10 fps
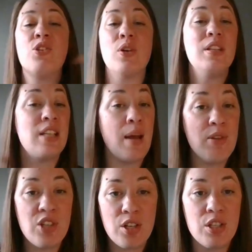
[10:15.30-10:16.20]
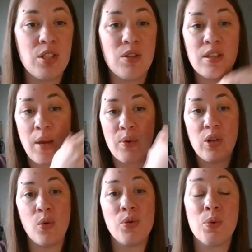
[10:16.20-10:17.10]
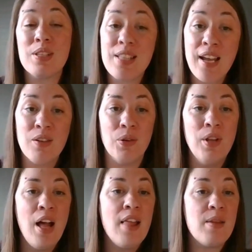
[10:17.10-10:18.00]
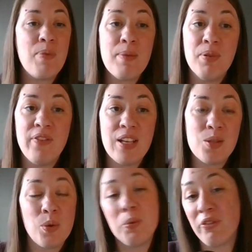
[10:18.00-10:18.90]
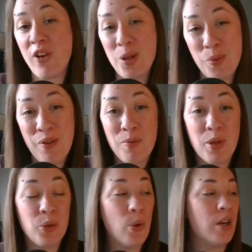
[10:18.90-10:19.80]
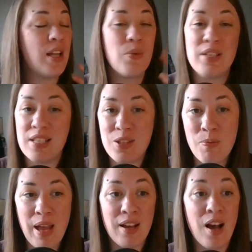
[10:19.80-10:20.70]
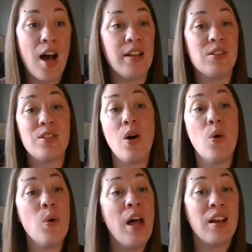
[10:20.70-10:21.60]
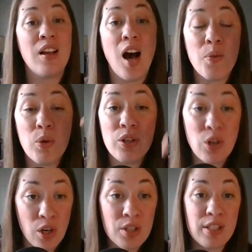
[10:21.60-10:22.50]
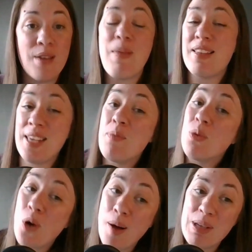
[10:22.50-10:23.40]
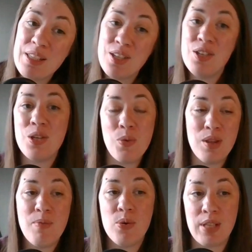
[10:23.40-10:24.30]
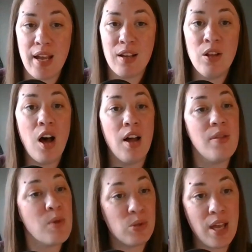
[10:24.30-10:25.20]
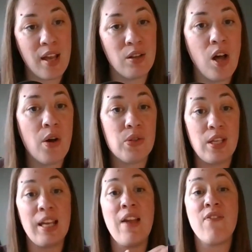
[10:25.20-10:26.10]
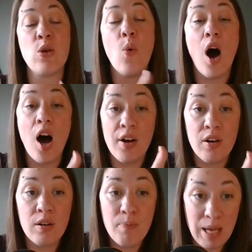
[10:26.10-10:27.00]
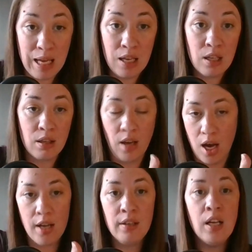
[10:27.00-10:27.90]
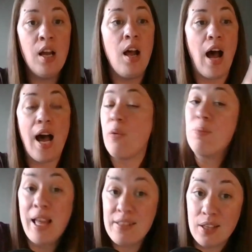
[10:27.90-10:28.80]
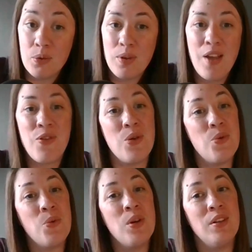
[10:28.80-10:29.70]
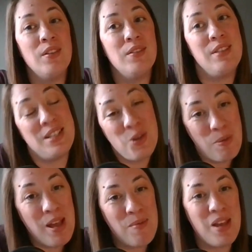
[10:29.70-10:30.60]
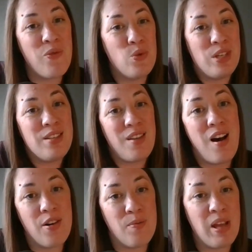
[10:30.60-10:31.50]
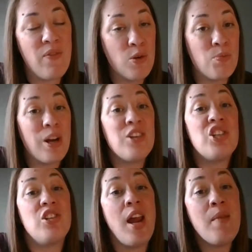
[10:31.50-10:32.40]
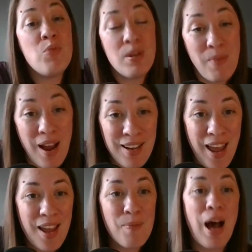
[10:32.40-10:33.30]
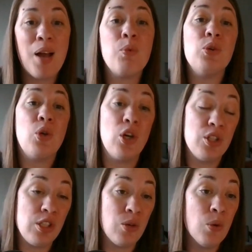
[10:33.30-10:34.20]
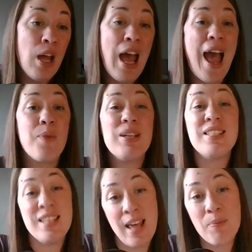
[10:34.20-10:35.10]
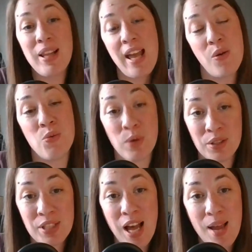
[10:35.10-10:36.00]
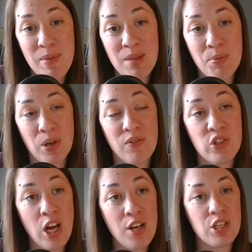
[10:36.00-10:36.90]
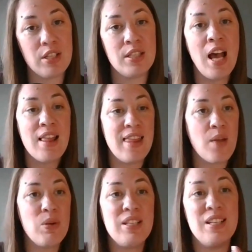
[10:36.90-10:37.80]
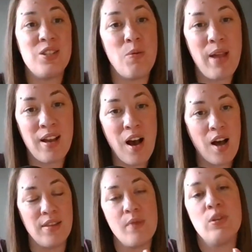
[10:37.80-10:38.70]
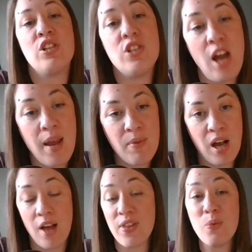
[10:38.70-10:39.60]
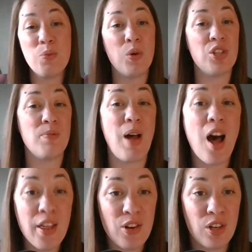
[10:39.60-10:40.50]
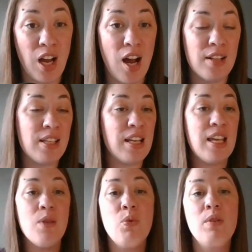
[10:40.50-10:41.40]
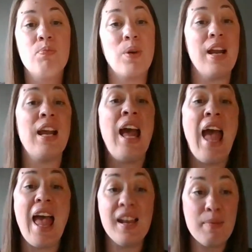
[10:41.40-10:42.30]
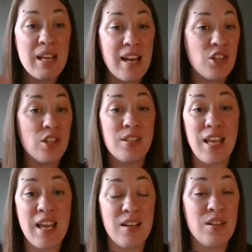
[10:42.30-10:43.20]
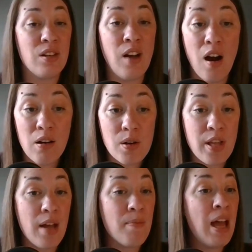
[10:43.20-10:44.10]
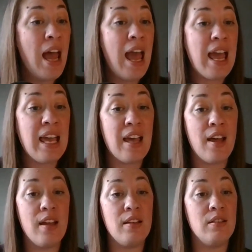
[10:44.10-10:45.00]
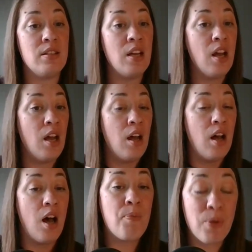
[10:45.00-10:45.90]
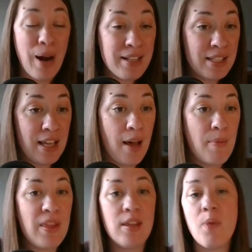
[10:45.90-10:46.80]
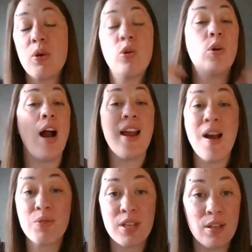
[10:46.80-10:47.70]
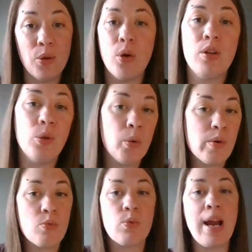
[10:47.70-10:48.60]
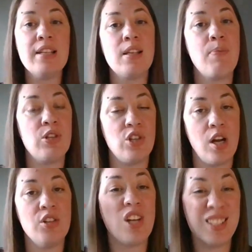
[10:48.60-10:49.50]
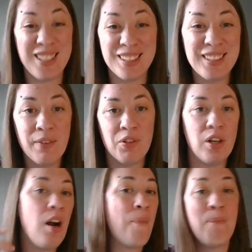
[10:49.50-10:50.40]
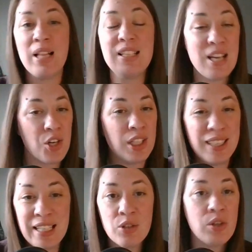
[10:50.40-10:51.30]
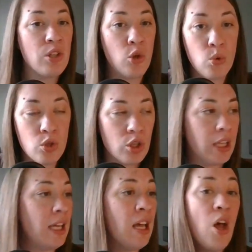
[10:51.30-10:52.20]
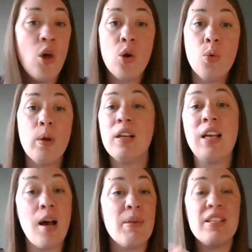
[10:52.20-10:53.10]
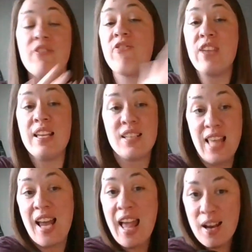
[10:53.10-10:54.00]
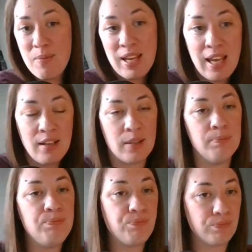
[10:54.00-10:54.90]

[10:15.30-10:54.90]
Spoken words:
during the time of judges, they would go through a cycle. The people of Israel would fall away from the Lord. They would disobey God. And so God would curse them as he promised to do in the Mosaic law. And the Mosaic law is like, if you honor me, God, I will bless you. If you disobey me, if you dishonor me, if you bring shame to my name, I will curse you. And we see that play out in real time in the book of Judges. They would disobey God. They would shame God. They would worship other gods, and he would bring enemy nations in to conquer them and oppress them. And then they would cry out to the Lord. The Lord would raise up a judge, a deliverer, a military leader usually, who would come and defeat that enemy kingdom.